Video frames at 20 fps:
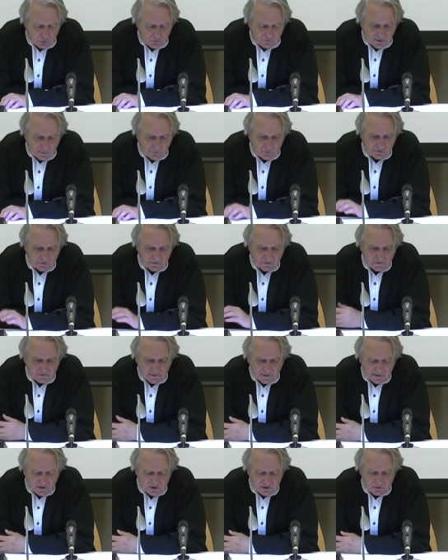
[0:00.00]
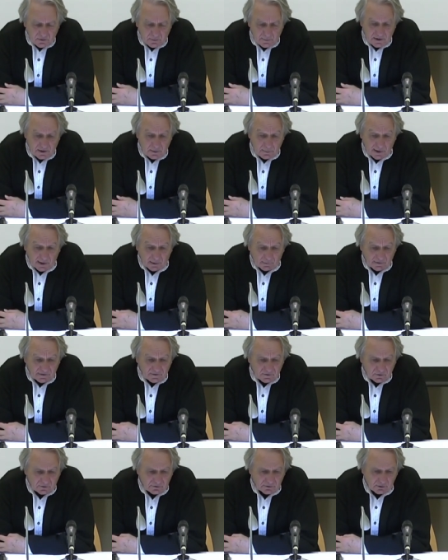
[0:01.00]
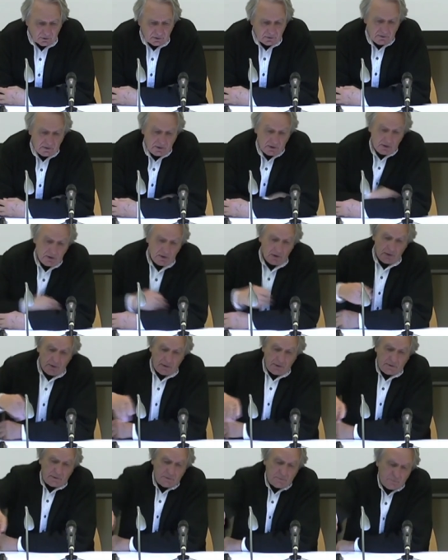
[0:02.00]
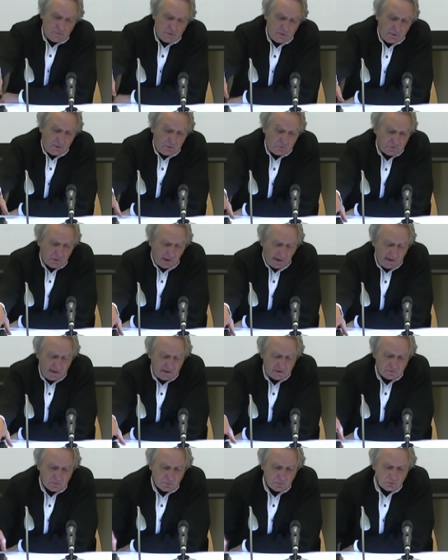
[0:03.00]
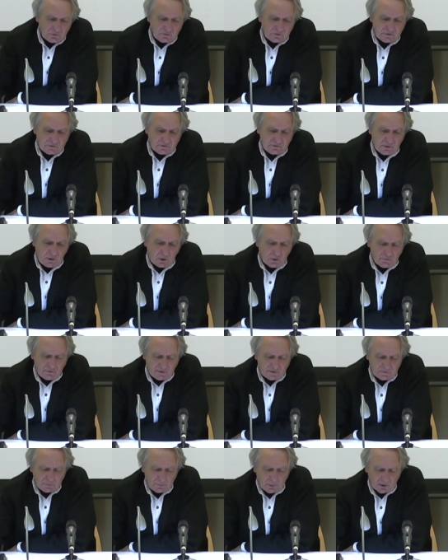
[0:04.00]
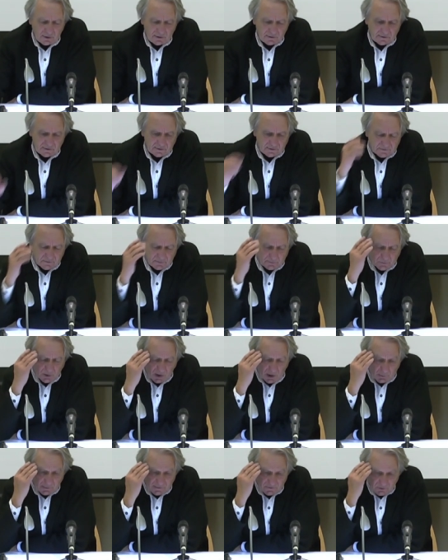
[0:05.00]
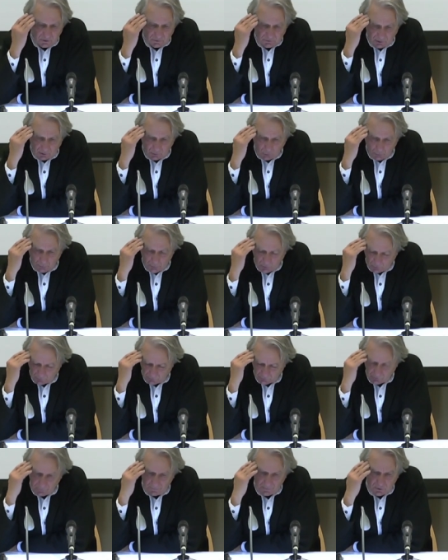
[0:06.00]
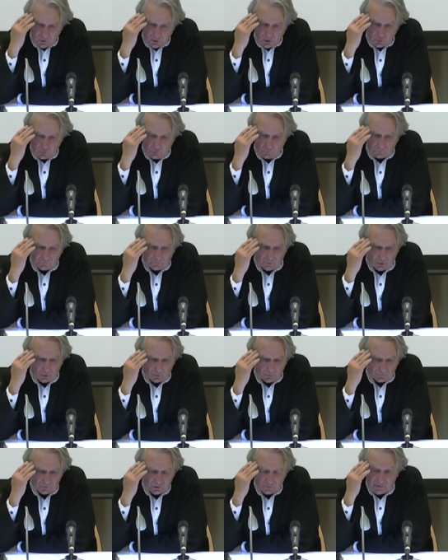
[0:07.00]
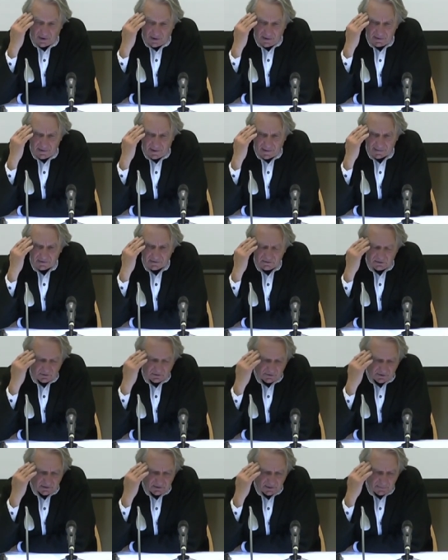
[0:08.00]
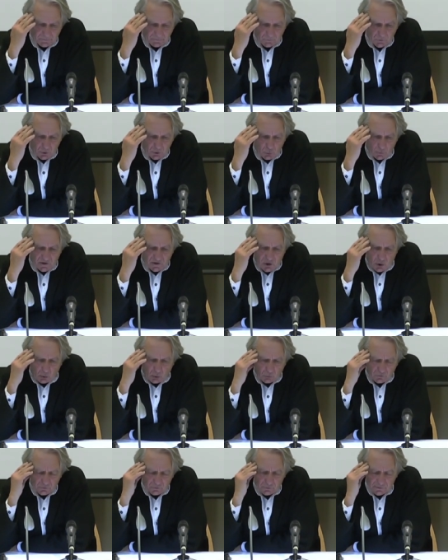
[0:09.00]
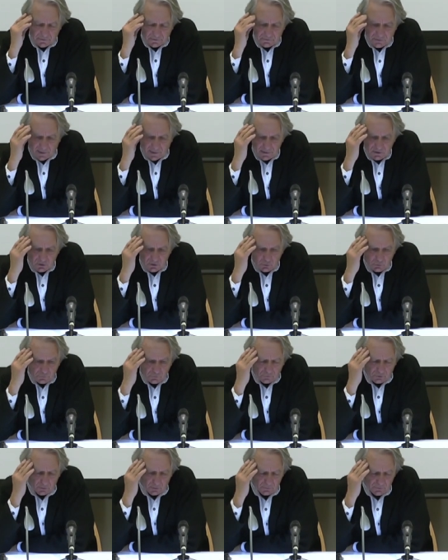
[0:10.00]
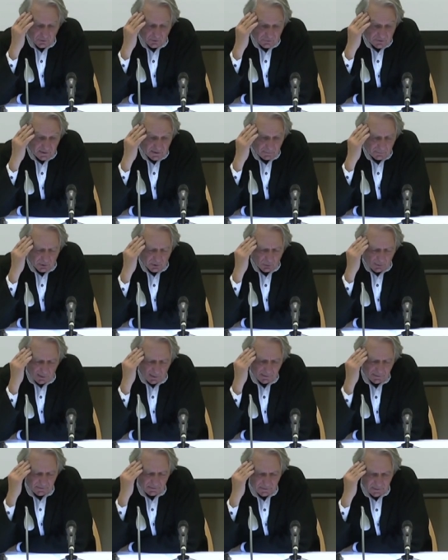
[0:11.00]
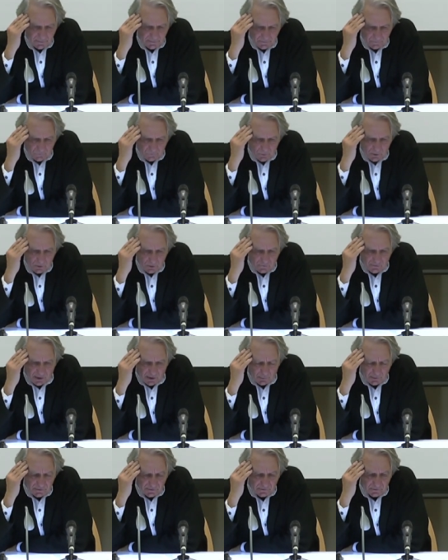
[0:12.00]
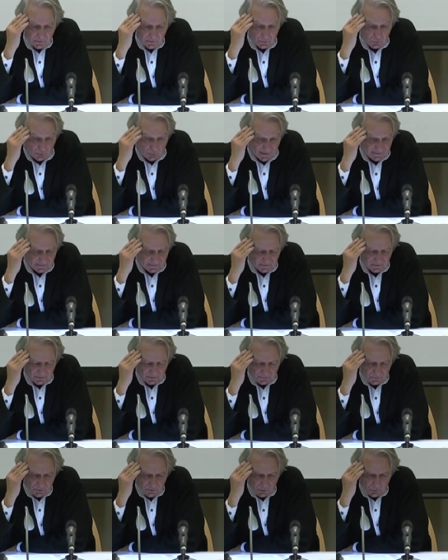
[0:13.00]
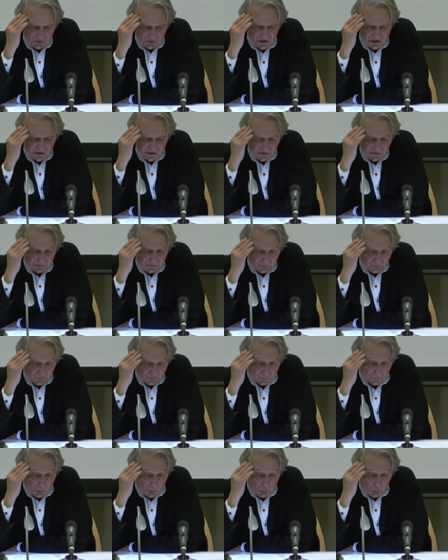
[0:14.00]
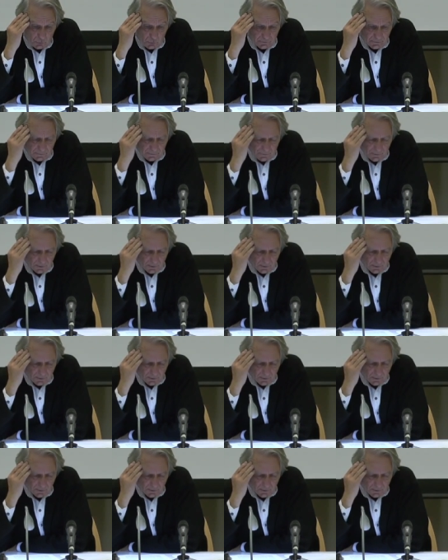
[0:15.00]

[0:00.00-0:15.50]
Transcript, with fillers: to a famous distinction made by Aristotle in the eight books of his politics. Aristotle opposed two forms of inactivity, which also define two forms of temporality. There is rest, which is the pause,